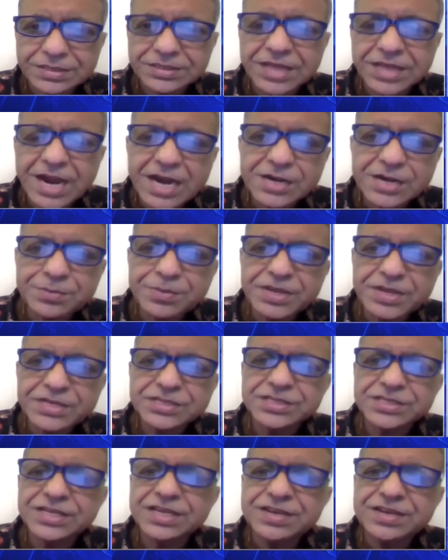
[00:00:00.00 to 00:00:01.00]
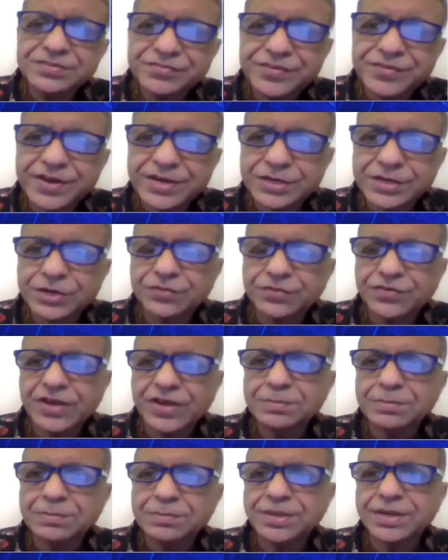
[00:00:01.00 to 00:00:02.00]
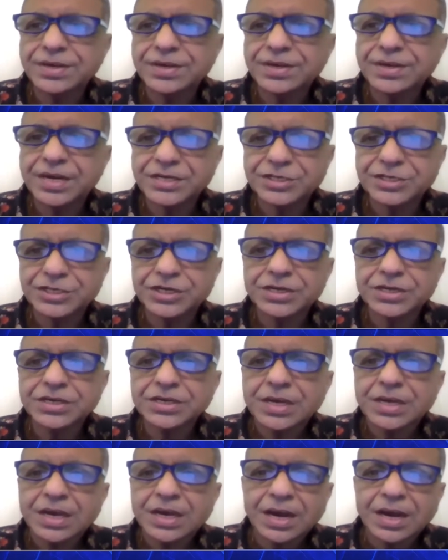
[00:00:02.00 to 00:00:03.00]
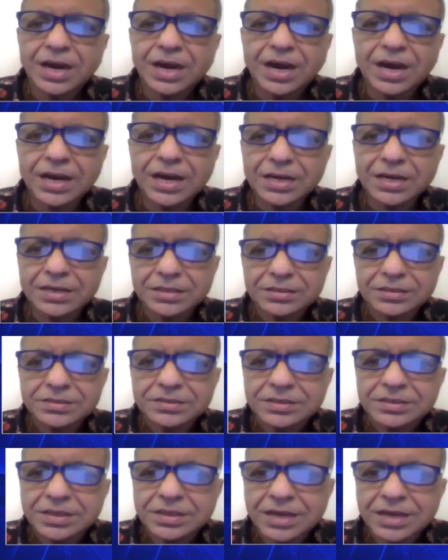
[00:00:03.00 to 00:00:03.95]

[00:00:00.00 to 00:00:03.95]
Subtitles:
That means the effect of LPA reduction are